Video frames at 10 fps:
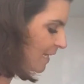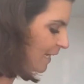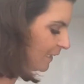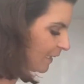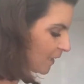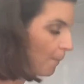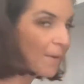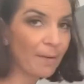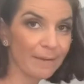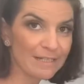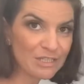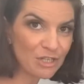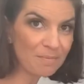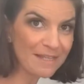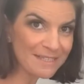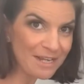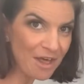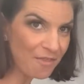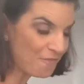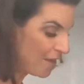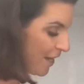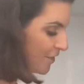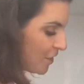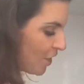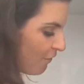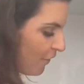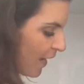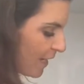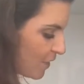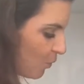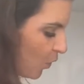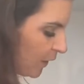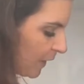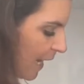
delicious mung bean soup. That's another video, so don't forget to watch